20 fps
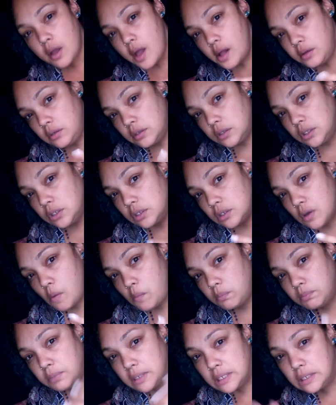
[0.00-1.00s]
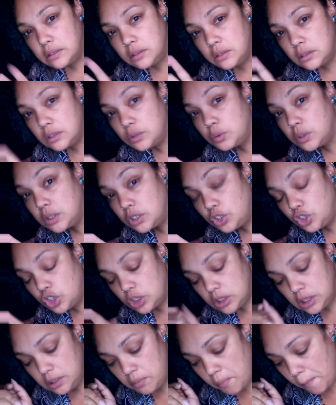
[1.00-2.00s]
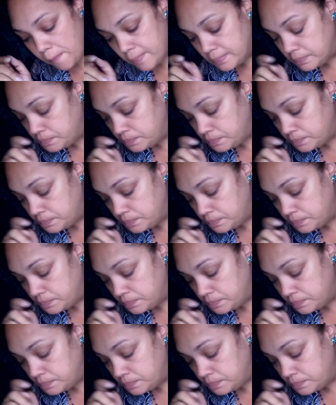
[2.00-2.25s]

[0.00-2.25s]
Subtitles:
kind of balances with the chili.